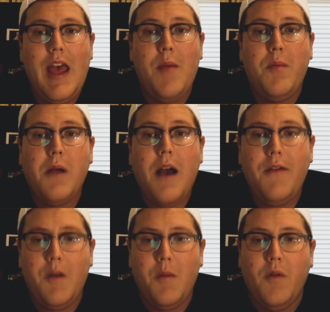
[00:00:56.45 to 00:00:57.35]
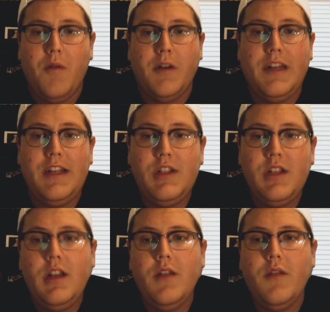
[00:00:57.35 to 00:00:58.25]
and profitable for
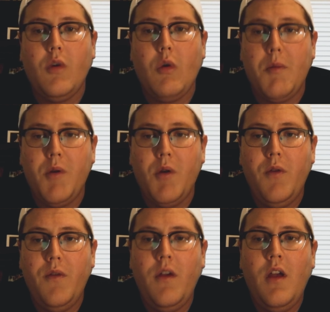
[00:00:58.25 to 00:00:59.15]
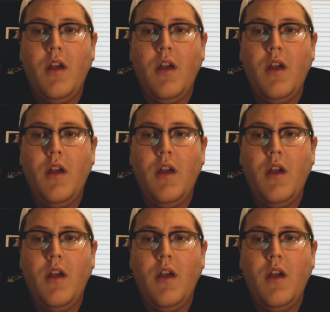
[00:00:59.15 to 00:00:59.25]
teaching, for reproof,